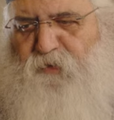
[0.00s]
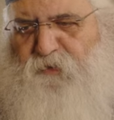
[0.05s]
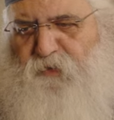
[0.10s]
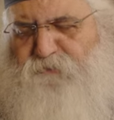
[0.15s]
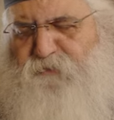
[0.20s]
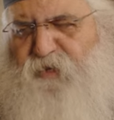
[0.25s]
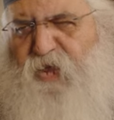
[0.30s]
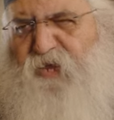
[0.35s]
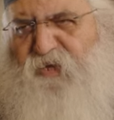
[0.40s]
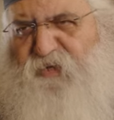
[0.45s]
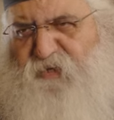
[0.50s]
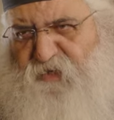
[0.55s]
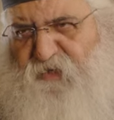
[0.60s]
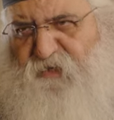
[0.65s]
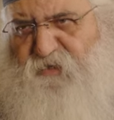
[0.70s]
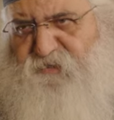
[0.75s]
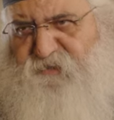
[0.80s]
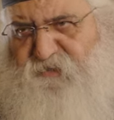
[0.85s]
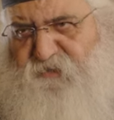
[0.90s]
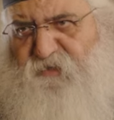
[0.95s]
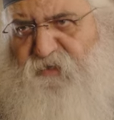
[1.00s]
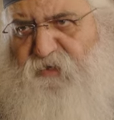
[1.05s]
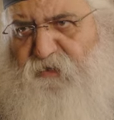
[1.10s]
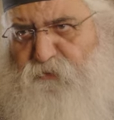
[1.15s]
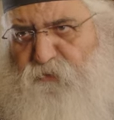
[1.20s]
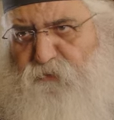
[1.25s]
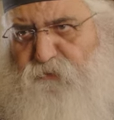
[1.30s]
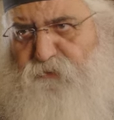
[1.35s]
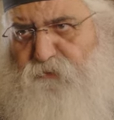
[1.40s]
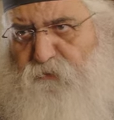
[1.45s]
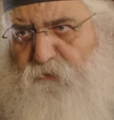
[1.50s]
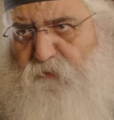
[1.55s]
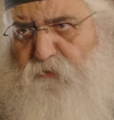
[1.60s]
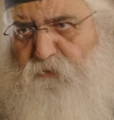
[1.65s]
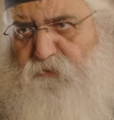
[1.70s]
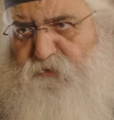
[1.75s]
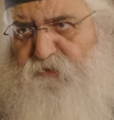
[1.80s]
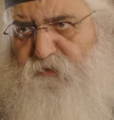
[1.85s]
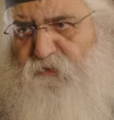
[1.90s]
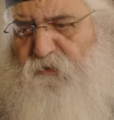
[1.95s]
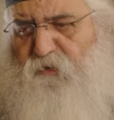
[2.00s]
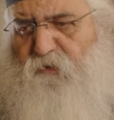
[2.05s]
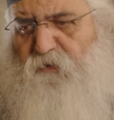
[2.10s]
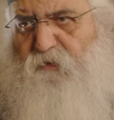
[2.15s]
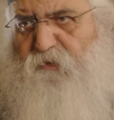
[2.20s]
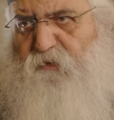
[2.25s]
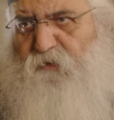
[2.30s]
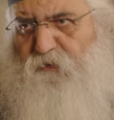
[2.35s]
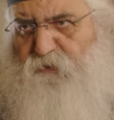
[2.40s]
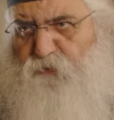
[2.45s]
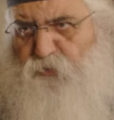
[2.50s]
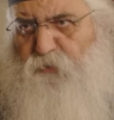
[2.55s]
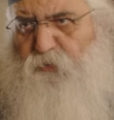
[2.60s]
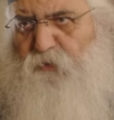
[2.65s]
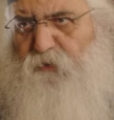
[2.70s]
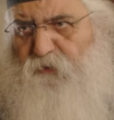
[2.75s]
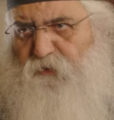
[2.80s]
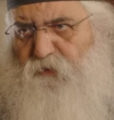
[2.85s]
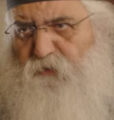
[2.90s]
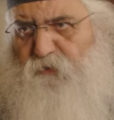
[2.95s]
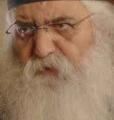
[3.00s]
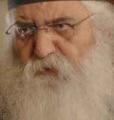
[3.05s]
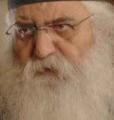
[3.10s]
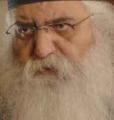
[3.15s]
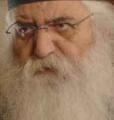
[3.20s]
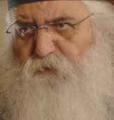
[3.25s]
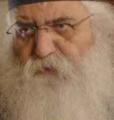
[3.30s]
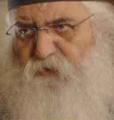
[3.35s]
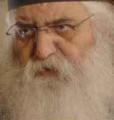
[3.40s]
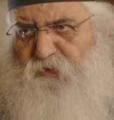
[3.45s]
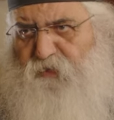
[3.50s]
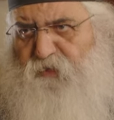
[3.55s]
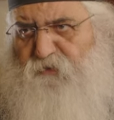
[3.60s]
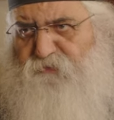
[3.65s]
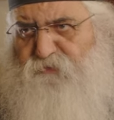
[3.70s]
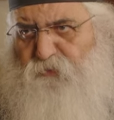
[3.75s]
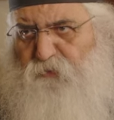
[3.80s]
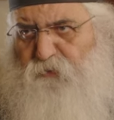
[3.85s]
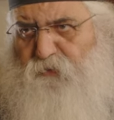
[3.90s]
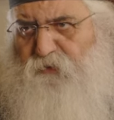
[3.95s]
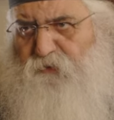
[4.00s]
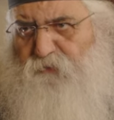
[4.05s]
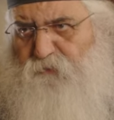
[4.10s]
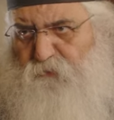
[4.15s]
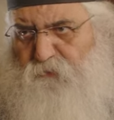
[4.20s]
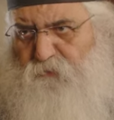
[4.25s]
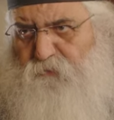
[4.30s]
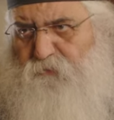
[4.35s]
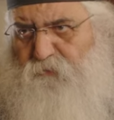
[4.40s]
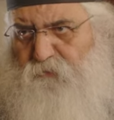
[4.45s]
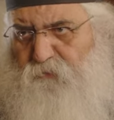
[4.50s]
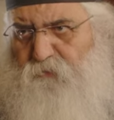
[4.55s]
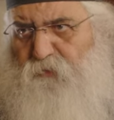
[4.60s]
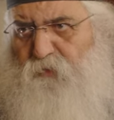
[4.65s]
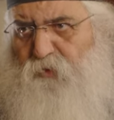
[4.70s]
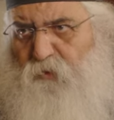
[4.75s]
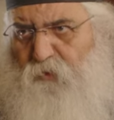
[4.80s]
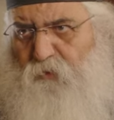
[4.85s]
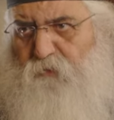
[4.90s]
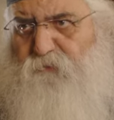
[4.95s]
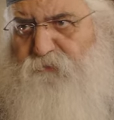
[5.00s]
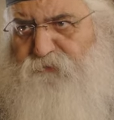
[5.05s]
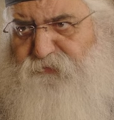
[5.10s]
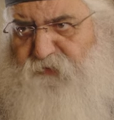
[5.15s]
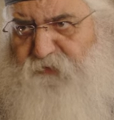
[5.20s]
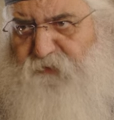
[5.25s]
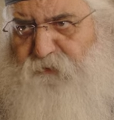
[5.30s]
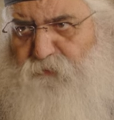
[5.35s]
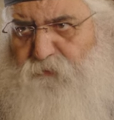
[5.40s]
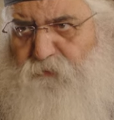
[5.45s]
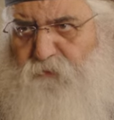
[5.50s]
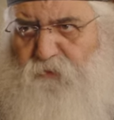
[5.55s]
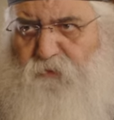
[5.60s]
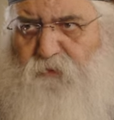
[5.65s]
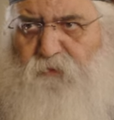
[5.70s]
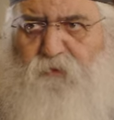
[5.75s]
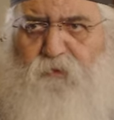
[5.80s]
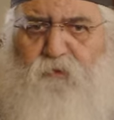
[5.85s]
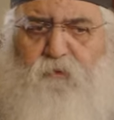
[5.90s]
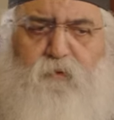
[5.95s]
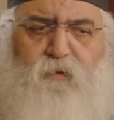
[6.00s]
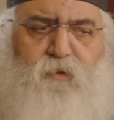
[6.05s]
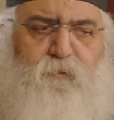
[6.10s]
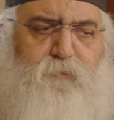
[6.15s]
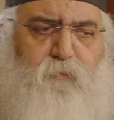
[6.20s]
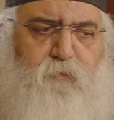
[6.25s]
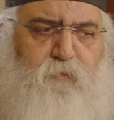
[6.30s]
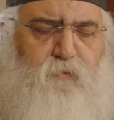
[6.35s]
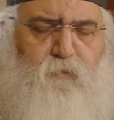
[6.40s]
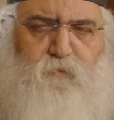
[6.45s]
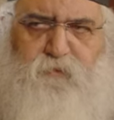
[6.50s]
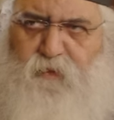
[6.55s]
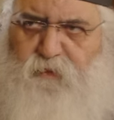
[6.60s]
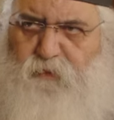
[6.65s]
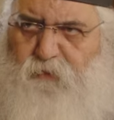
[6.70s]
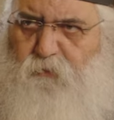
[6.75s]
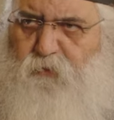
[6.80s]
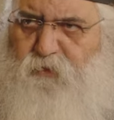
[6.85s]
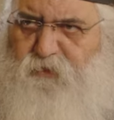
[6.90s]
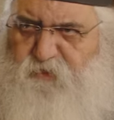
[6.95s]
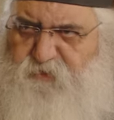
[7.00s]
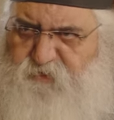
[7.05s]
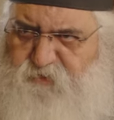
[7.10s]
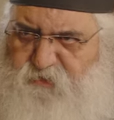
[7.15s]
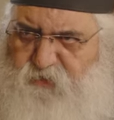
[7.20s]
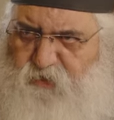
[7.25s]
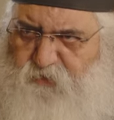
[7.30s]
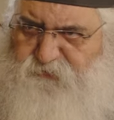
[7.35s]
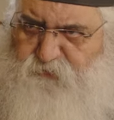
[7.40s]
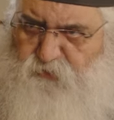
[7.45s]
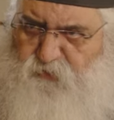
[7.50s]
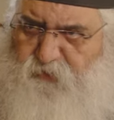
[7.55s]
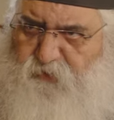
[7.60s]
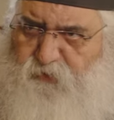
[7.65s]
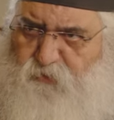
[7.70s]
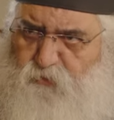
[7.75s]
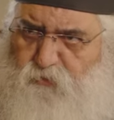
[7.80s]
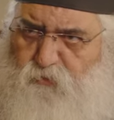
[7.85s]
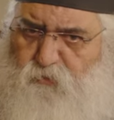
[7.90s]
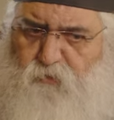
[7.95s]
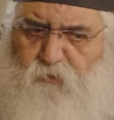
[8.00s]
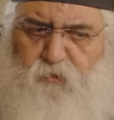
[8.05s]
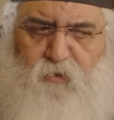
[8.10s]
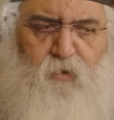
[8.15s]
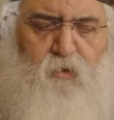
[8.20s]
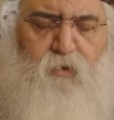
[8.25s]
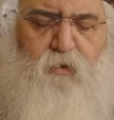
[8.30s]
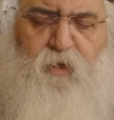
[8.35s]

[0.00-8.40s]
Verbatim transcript: Consequently, your Orthodox Church is also responsible here. For me, there is only